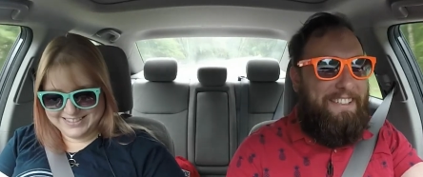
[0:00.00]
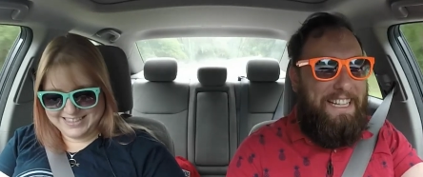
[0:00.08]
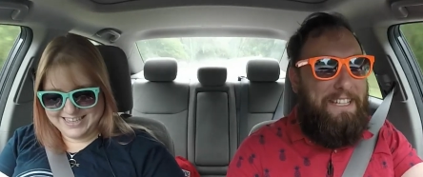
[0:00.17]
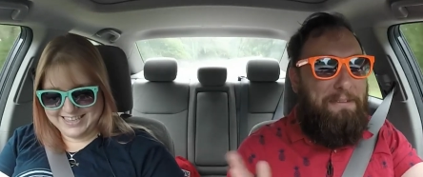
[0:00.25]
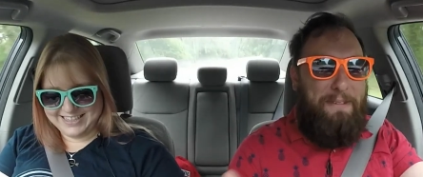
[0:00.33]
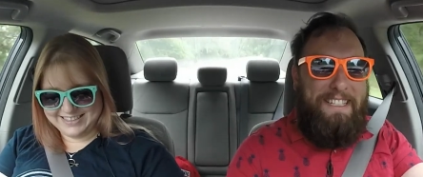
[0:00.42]

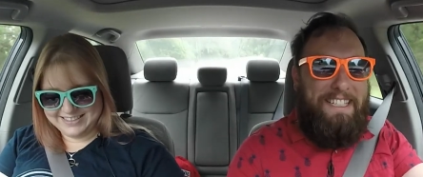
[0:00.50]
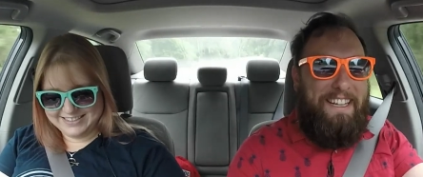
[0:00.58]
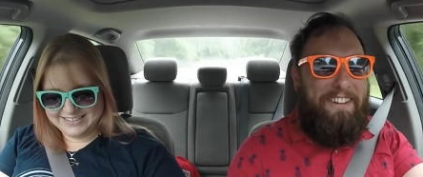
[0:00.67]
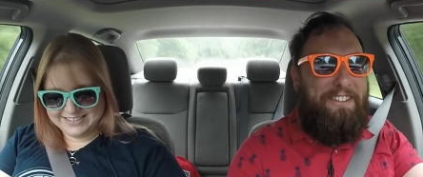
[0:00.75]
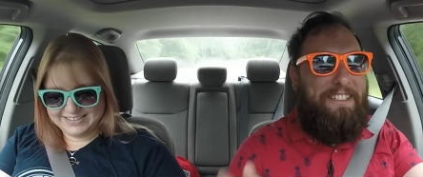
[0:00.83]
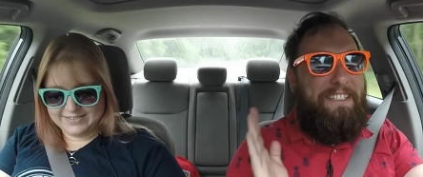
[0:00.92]
Speaker 1: it's Wes
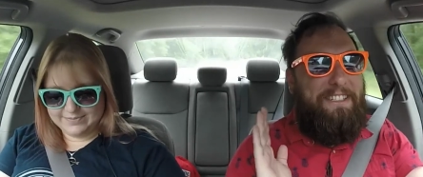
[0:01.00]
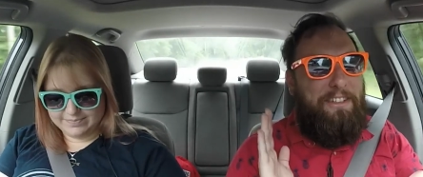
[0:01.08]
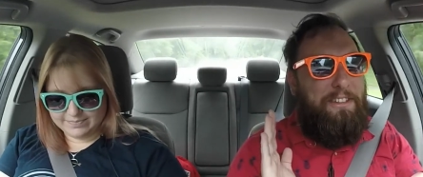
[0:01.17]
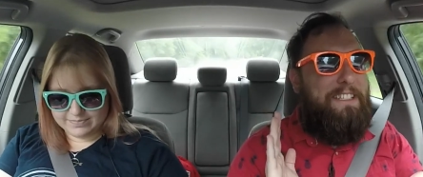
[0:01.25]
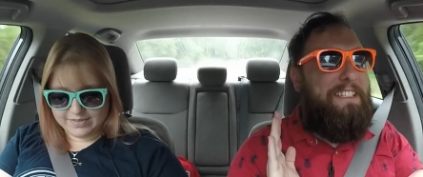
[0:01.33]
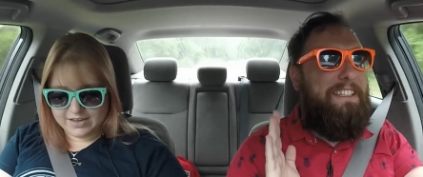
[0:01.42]
Anderson, so
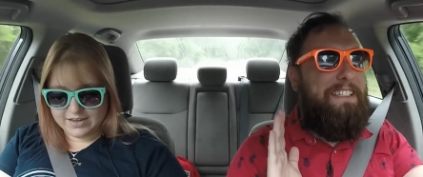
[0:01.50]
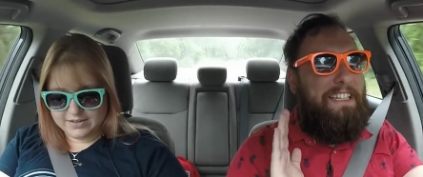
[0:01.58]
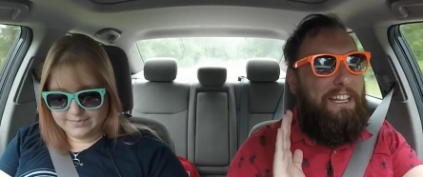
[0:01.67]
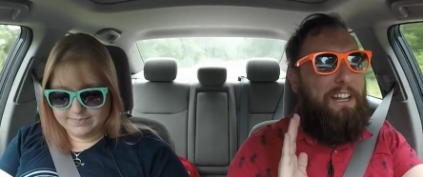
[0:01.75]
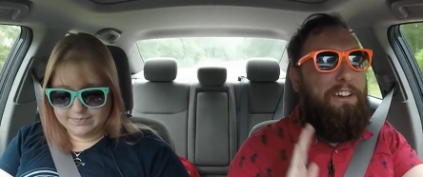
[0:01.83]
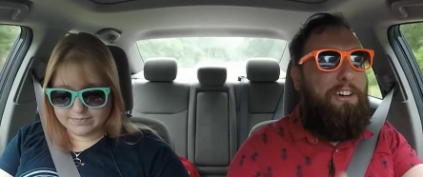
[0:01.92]
this is a,
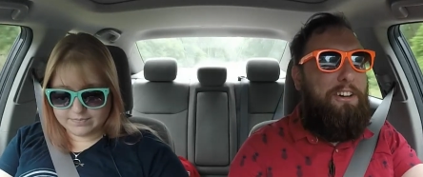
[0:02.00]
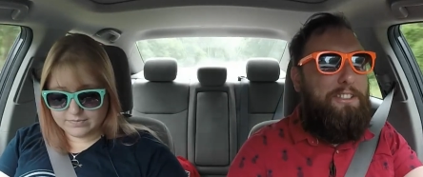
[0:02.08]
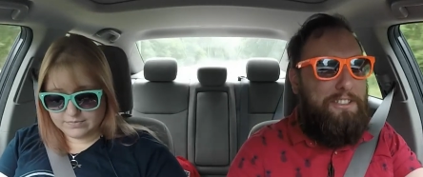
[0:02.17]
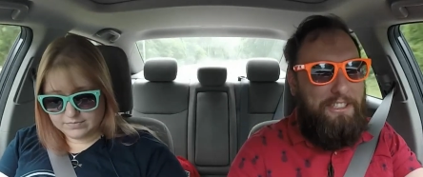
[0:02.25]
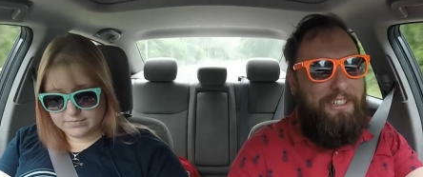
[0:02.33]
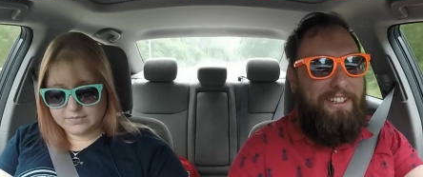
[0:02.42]
an
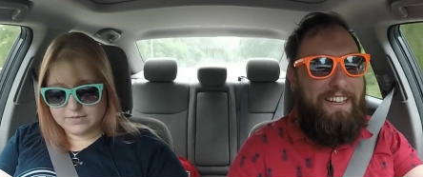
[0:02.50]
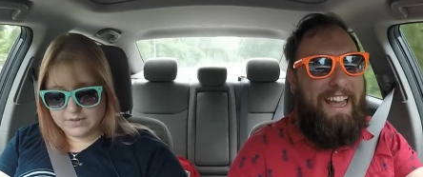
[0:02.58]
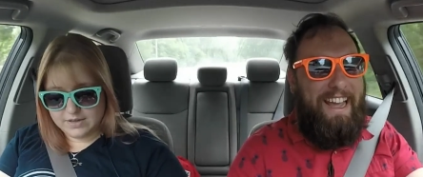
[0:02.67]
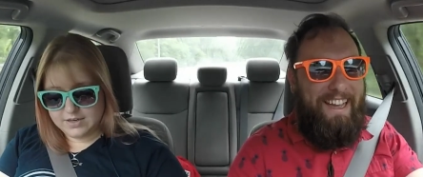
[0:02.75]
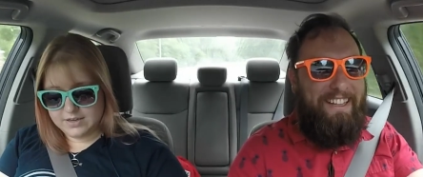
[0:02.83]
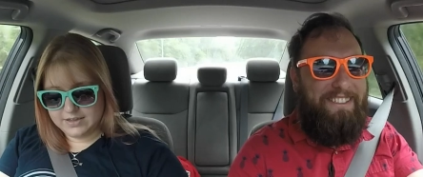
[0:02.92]
all-star
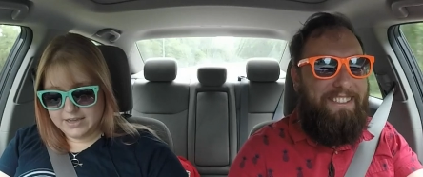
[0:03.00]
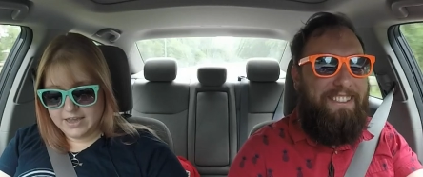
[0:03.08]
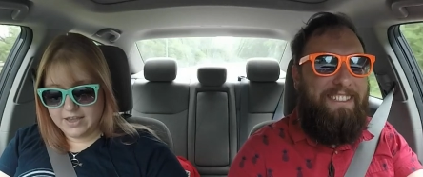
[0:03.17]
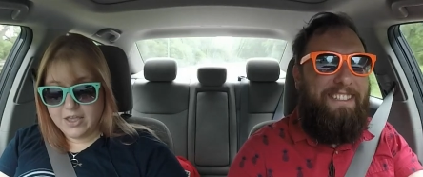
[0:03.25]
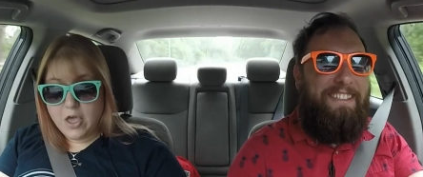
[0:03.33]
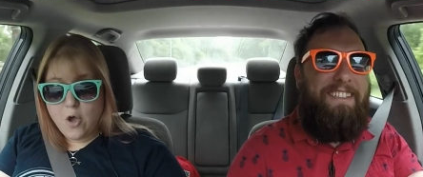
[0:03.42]
cast.
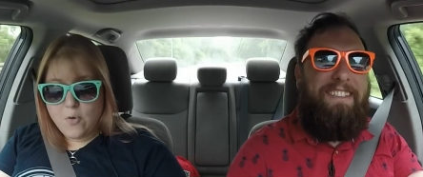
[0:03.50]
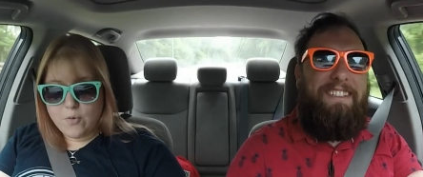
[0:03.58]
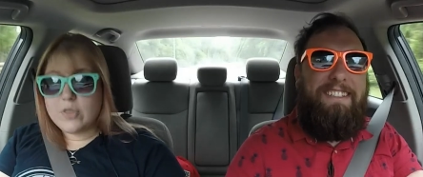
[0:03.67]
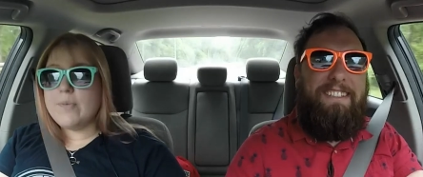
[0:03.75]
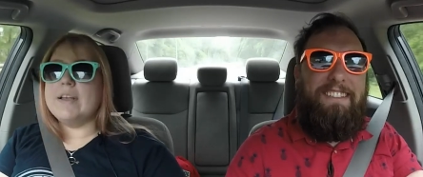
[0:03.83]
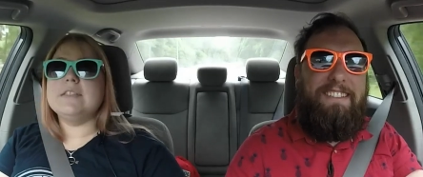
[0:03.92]
Yeah.
Speaker 2: Well, the
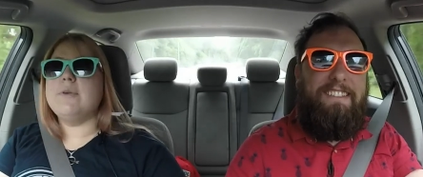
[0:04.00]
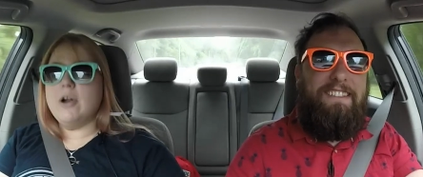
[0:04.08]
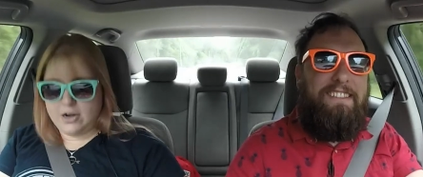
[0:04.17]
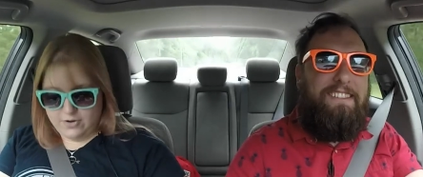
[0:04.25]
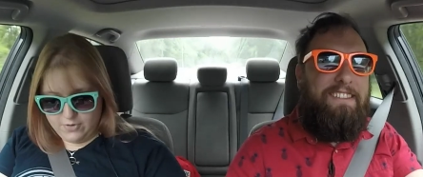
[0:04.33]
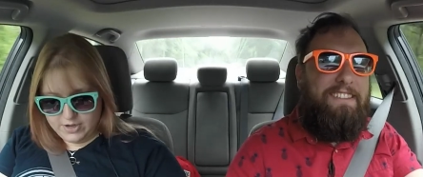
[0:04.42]
best
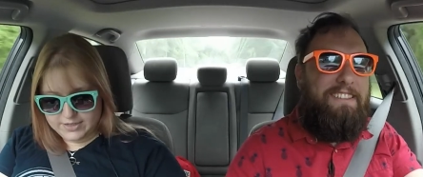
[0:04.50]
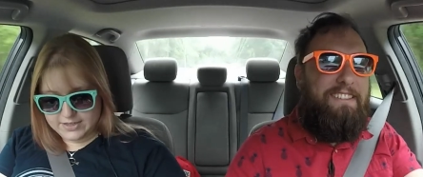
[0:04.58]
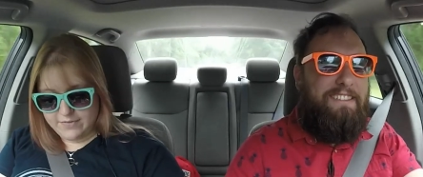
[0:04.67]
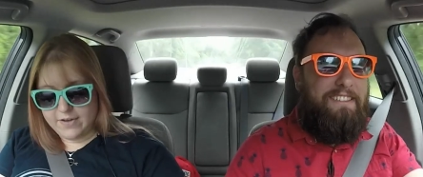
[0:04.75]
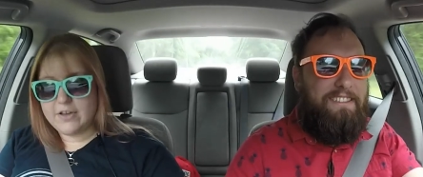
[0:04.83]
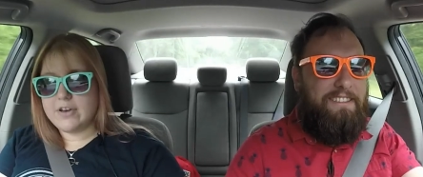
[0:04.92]
part was I
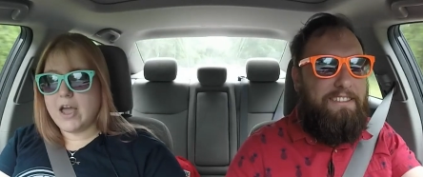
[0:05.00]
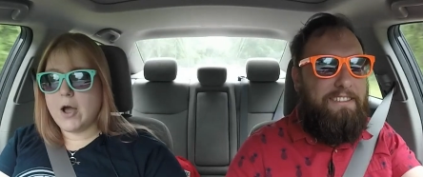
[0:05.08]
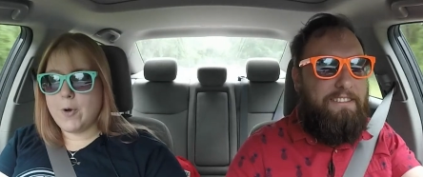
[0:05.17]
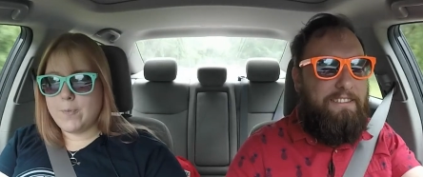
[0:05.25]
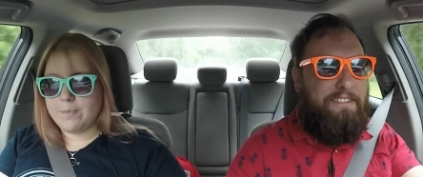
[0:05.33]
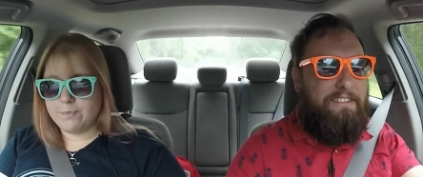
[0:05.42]
found out
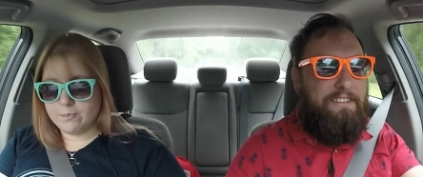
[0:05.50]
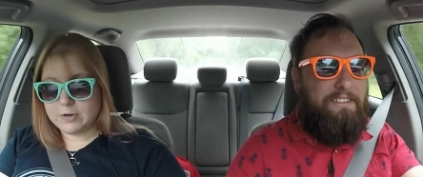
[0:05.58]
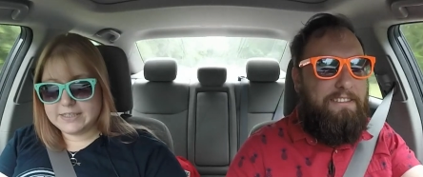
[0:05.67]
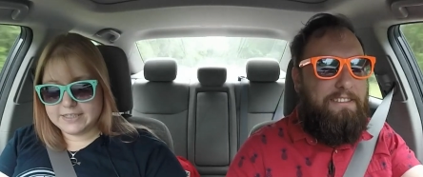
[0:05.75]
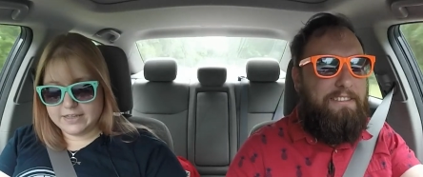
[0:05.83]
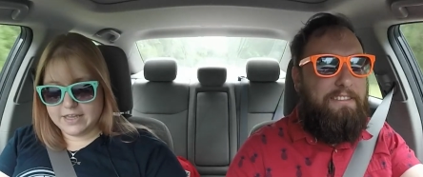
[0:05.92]

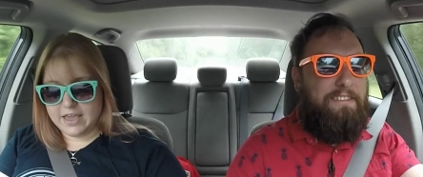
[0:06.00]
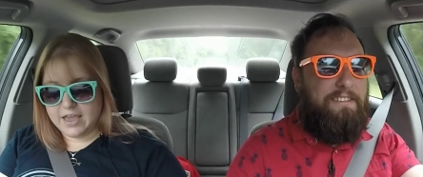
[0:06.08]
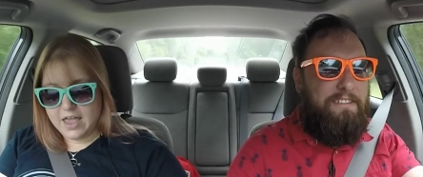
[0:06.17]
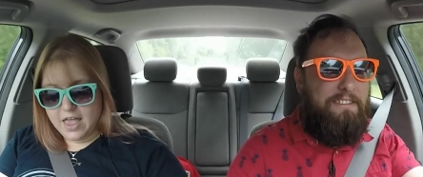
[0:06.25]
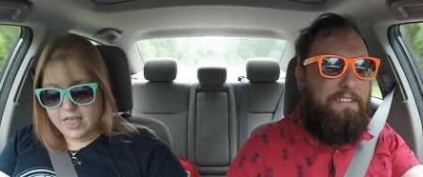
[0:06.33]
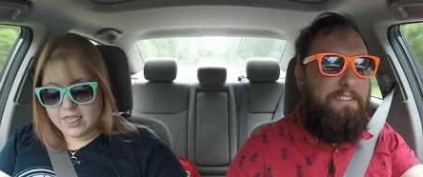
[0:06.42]
recently
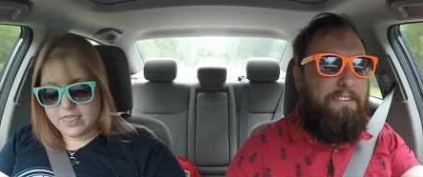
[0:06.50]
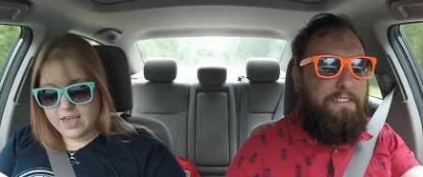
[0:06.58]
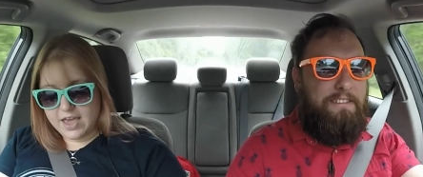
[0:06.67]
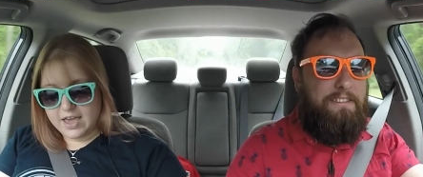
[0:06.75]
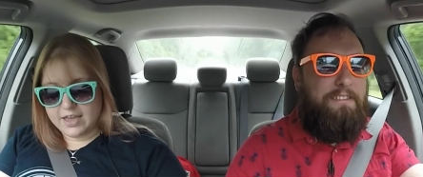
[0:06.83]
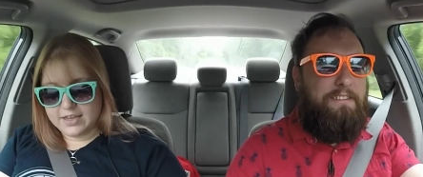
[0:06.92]

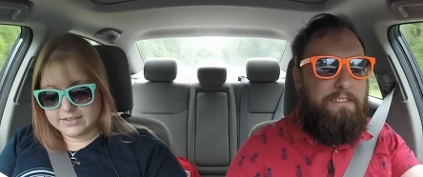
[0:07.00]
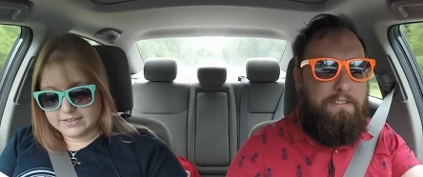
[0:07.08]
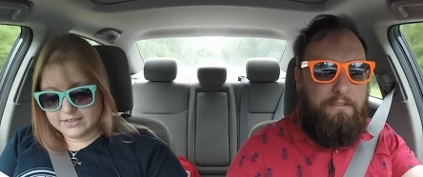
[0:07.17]
that